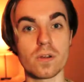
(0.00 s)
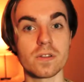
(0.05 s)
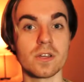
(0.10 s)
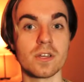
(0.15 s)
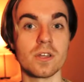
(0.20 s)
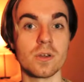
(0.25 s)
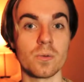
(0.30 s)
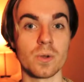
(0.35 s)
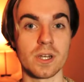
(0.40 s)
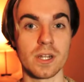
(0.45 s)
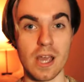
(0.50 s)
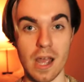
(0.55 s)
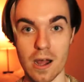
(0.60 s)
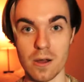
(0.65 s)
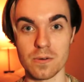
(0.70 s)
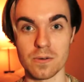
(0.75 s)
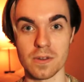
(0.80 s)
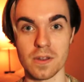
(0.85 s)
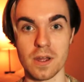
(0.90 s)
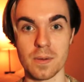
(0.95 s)
that you
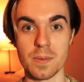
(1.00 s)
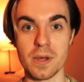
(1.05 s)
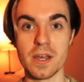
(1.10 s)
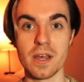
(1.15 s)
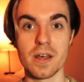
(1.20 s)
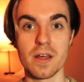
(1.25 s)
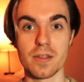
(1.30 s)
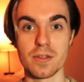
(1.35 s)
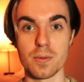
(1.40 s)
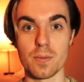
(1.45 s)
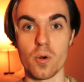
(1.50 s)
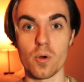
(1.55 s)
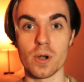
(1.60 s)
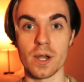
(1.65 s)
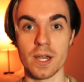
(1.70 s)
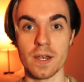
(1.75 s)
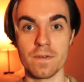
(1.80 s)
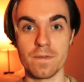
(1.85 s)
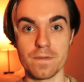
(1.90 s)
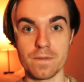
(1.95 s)
encounter them, the more
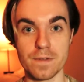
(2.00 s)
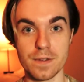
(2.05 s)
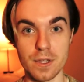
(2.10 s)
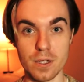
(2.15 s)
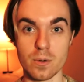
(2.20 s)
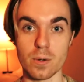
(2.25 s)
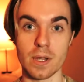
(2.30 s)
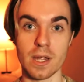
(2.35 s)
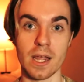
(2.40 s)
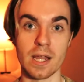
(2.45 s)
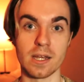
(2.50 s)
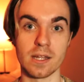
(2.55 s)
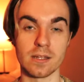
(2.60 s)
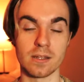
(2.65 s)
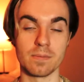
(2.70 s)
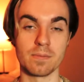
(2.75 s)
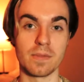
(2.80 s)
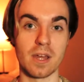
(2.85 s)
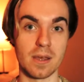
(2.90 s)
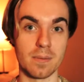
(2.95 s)

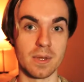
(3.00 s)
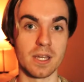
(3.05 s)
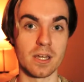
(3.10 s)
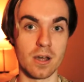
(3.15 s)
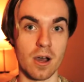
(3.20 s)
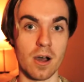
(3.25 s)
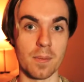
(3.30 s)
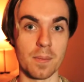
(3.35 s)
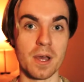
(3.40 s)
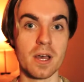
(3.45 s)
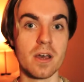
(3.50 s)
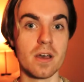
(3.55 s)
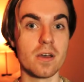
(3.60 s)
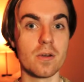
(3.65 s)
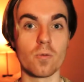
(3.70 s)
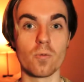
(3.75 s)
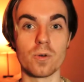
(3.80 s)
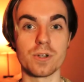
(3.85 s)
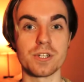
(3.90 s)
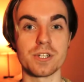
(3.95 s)
infuriating they become,
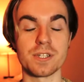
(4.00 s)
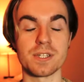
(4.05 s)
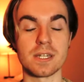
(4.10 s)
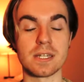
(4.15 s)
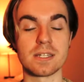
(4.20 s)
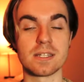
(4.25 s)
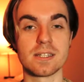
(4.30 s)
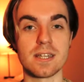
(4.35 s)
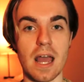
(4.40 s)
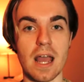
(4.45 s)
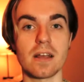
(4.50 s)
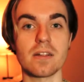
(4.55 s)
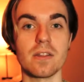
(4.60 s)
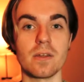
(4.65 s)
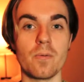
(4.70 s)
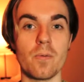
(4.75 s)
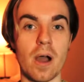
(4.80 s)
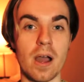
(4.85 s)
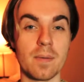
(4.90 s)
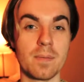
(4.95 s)
which is exactly
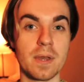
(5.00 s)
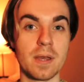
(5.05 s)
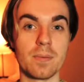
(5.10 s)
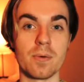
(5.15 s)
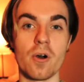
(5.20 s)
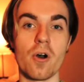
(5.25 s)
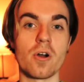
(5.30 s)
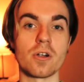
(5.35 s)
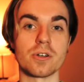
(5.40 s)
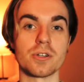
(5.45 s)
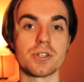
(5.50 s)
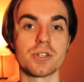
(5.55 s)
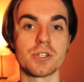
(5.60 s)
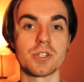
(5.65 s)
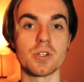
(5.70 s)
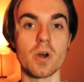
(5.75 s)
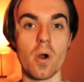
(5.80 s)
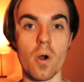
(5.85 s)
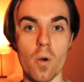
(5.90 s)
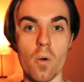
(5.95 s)
why people are
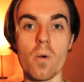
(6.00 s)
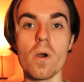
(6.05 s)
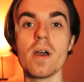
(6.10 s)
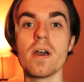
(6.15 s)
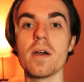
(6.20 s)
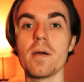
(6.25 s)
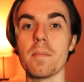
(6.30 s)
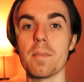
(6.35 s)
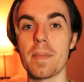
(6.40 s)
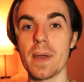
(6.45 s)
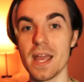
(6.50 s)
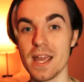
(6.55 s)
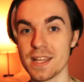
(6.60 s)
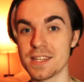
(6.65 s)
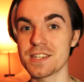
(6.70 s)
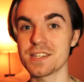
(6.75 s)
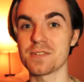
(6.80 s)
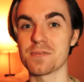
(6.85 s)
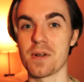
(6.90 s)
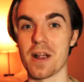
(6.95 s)
so
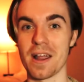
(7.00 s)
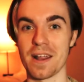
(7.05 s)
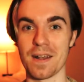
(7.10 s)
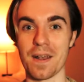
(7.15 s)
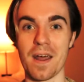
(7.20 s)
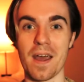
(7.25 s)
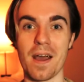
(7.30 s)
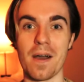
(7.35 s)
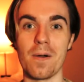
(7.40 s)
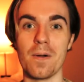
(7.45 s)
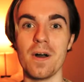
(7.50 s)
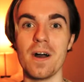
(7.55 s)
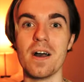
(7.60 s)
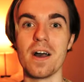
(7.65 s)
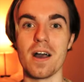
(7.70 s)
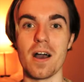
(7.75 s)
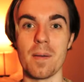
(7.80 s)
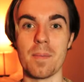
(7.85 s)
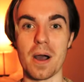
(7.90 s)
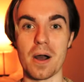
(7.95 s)
pissed right now
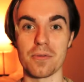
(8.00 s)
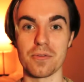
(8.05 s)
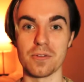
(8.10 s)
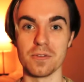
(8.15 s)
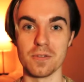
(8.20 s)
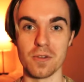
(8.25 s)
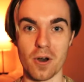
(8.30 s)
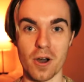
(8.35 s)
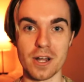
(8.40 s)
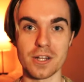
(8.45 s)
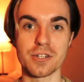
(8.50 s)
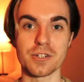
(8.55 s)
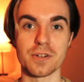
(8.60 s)
about the launch